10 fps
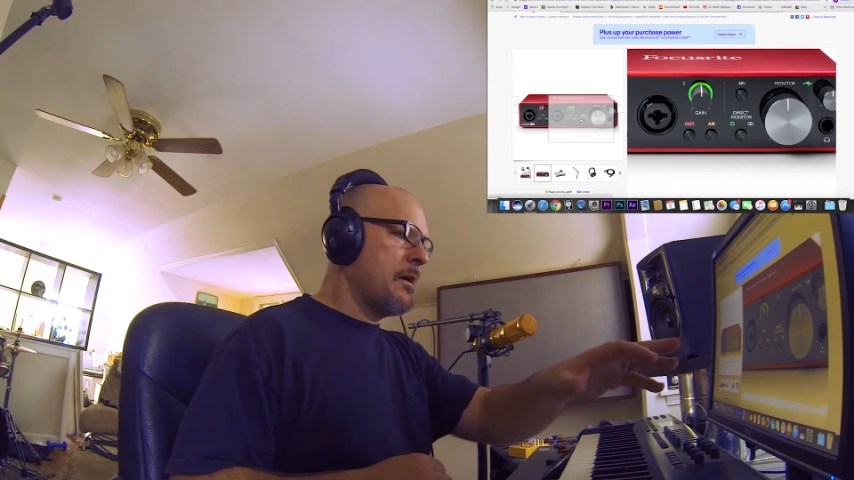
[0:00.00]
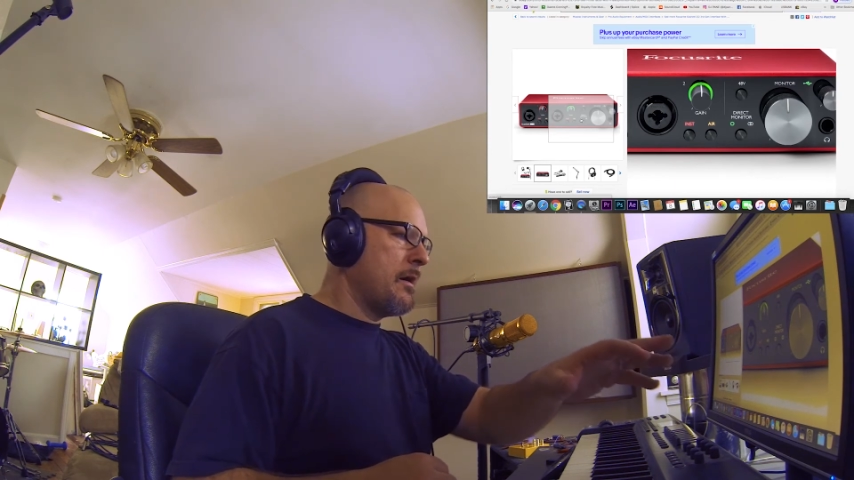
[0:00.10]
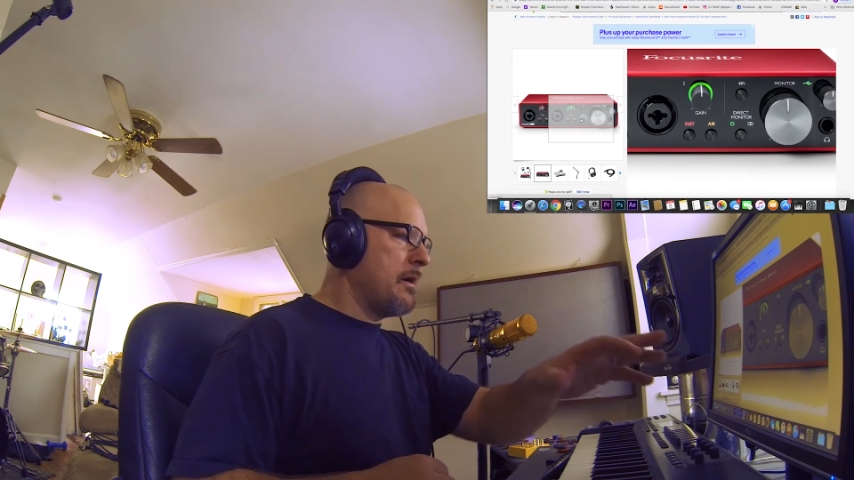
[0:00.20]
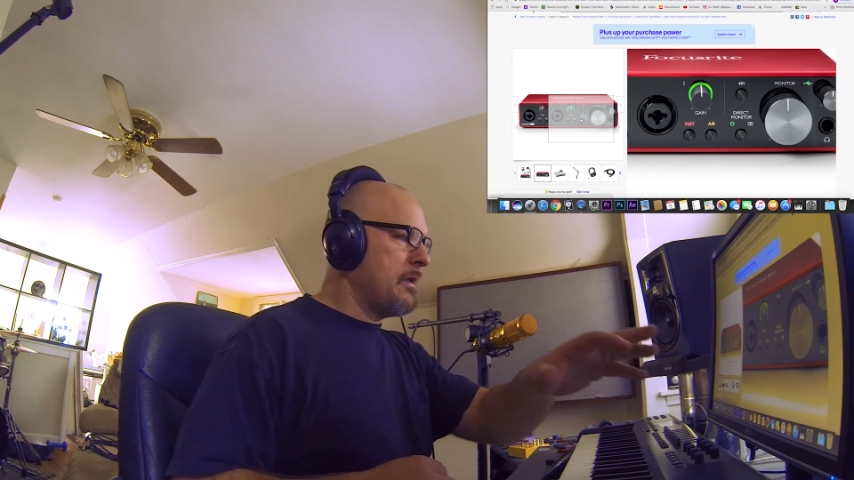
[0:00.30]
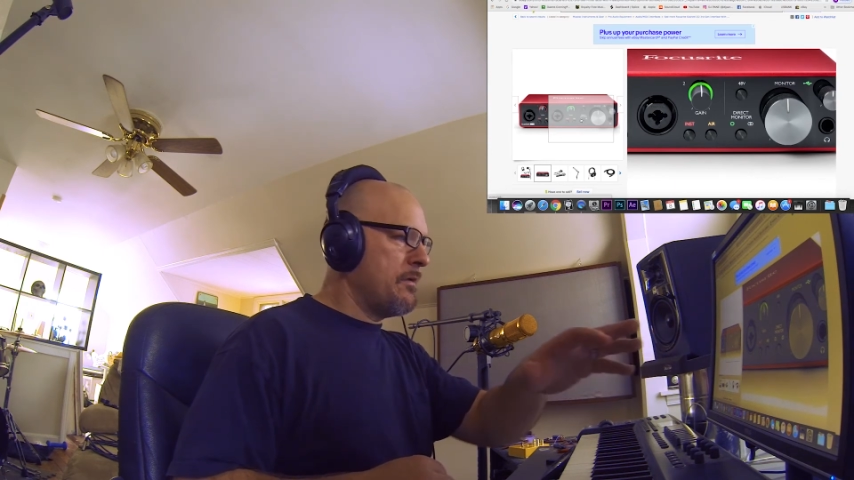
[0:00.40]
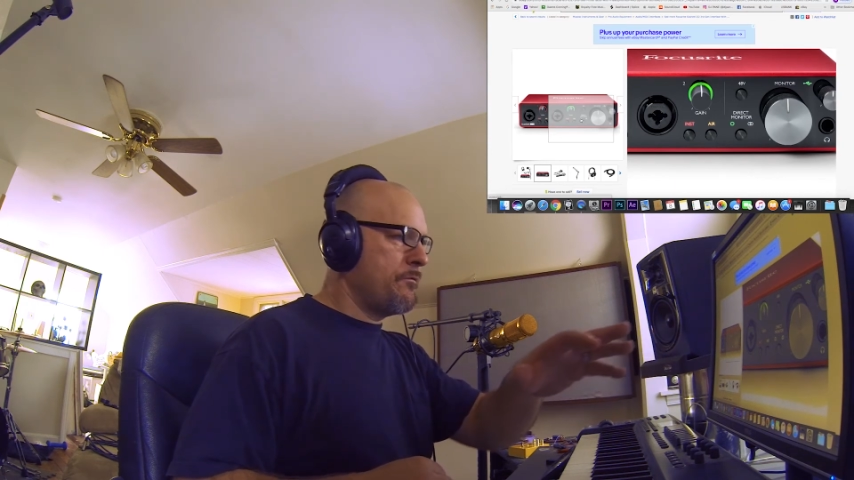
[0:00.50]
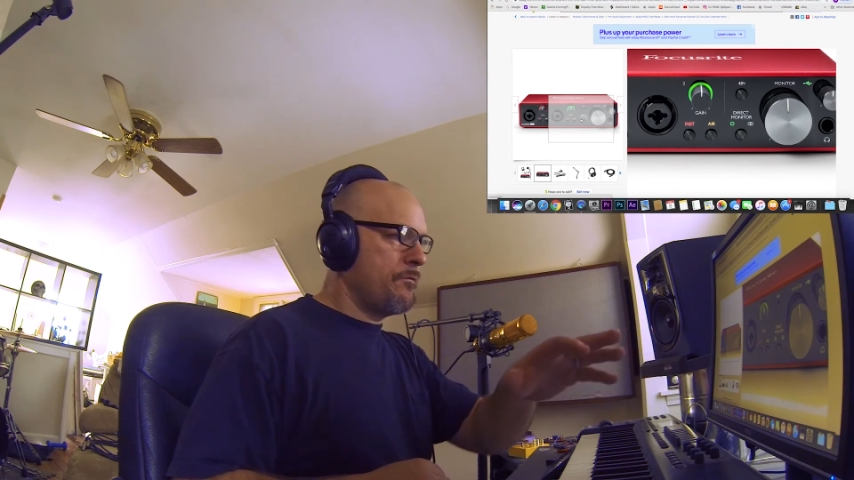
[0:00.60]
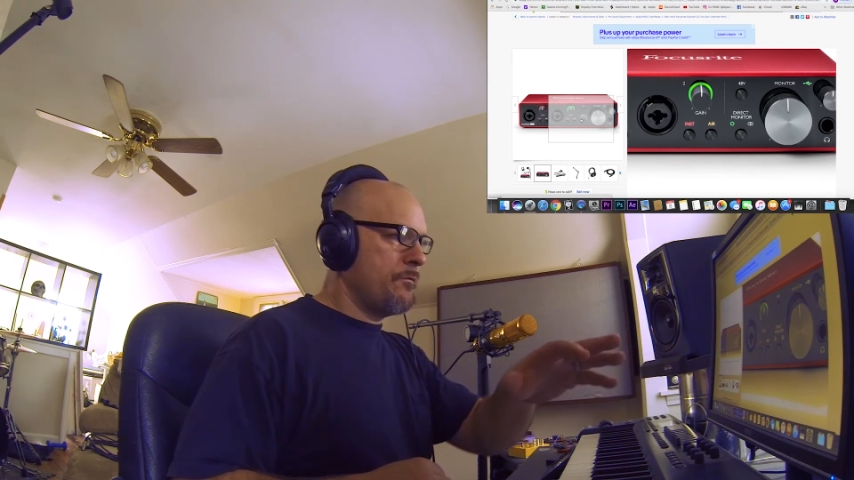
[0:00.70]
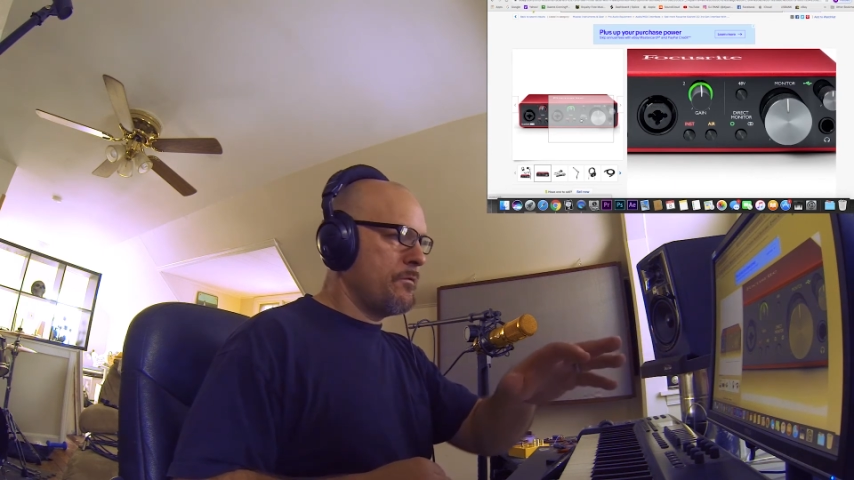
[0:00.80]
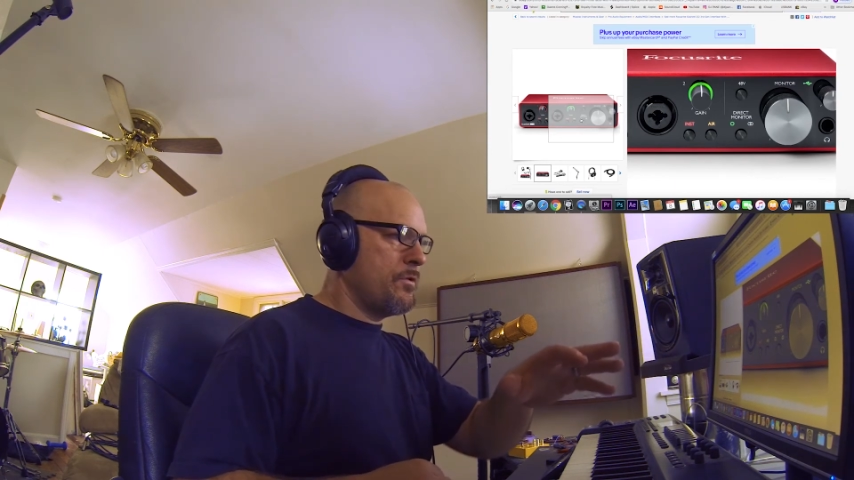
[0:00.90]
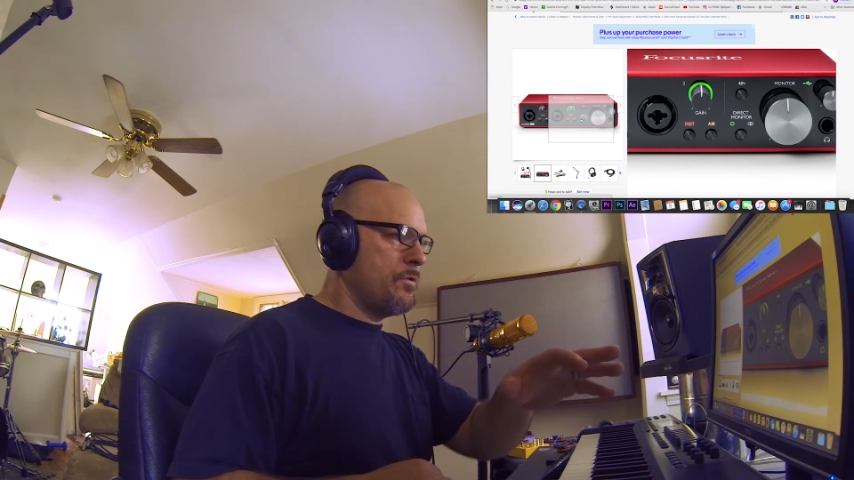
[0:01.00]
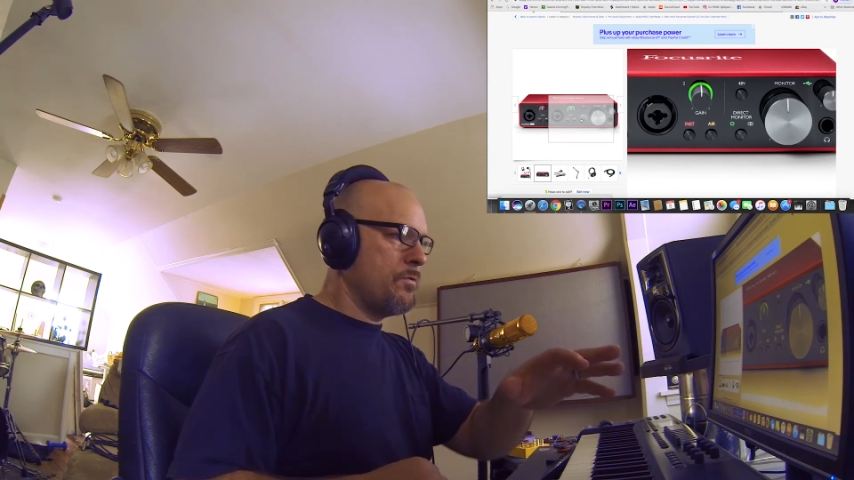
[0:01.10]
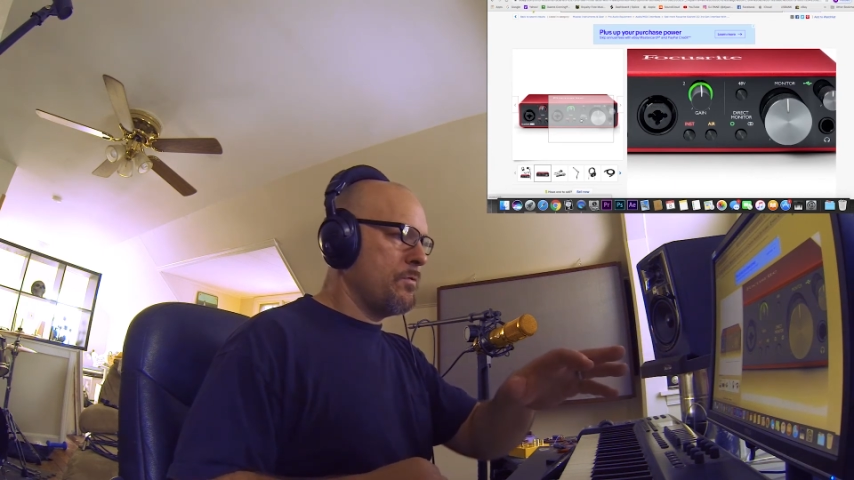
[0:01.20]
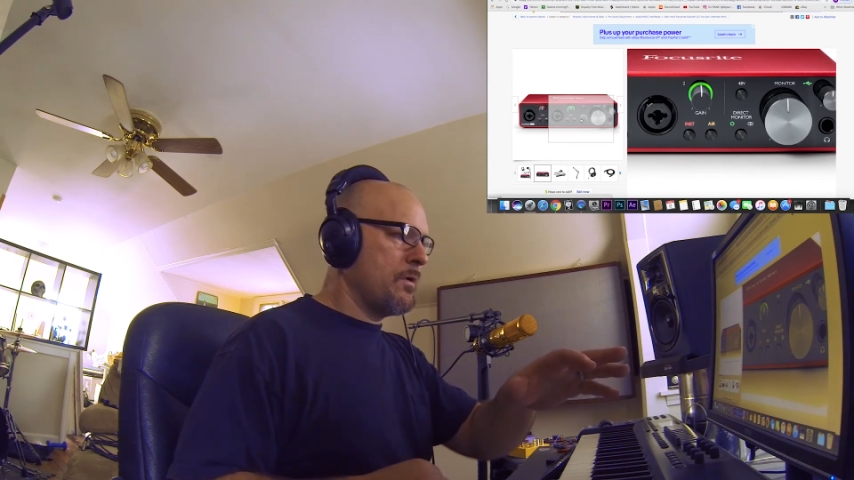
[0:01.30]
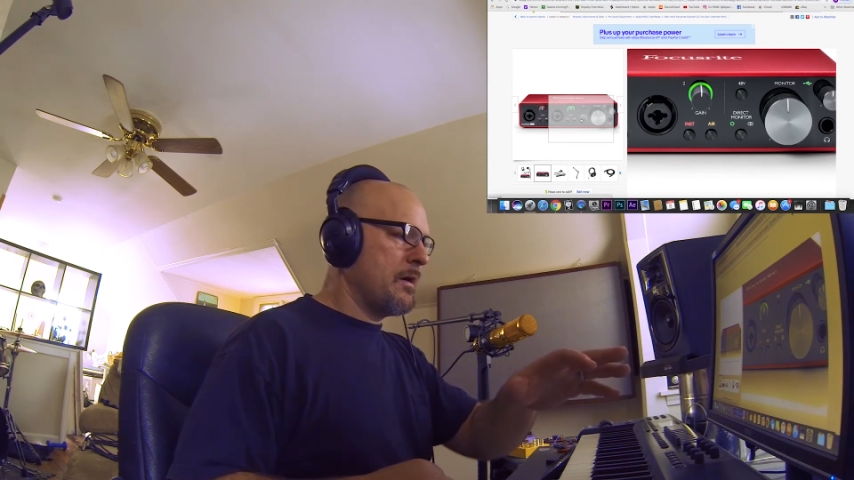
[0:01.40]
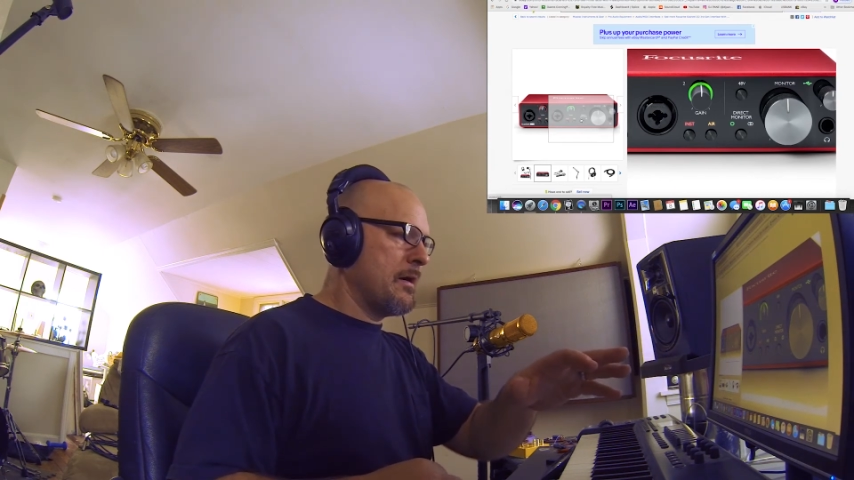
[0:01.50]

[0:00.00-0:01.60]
If you